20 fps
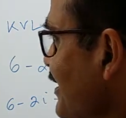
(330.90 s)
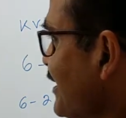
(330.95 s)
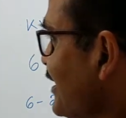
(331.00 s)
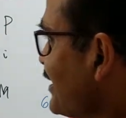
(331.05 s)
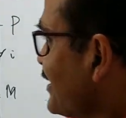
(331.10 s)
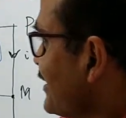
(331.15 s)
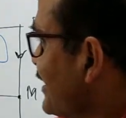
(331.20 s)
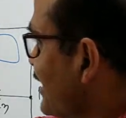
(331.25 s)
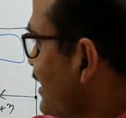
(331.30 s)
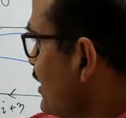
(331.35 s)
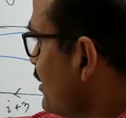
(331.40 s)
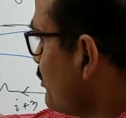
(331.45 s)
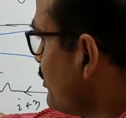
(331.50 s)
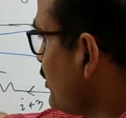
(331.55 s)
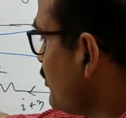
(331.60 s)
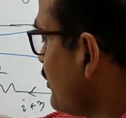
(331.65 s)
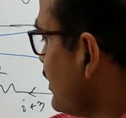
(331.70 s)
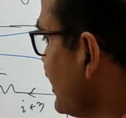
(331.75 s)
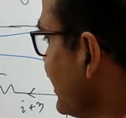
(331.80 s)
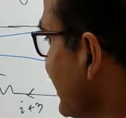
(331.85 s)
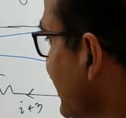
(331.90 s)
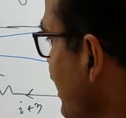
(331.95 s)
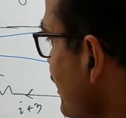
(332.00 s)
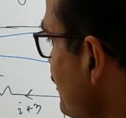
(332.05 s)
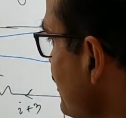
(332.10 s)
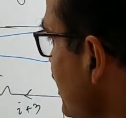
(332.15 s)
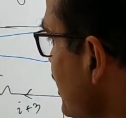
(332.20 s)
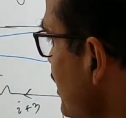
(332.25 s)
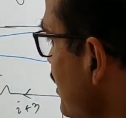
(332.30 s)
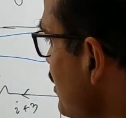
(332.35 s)
Then between A and
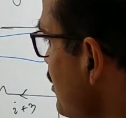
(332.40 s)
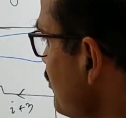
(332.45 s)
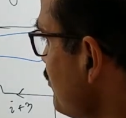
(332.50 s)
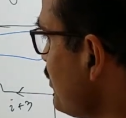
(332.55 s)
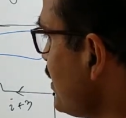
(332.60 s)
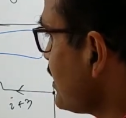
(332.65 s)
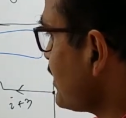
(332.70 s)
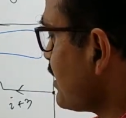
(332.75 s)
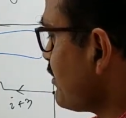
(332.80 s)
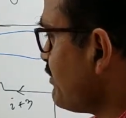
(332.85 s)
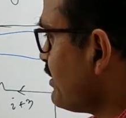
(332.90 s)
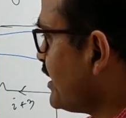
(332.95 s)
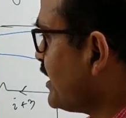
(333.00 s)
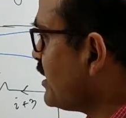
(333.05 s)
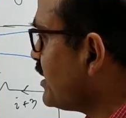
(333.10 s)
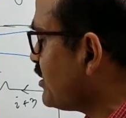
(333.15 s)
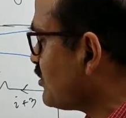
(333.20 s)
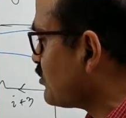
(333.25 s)
B, Thevenin is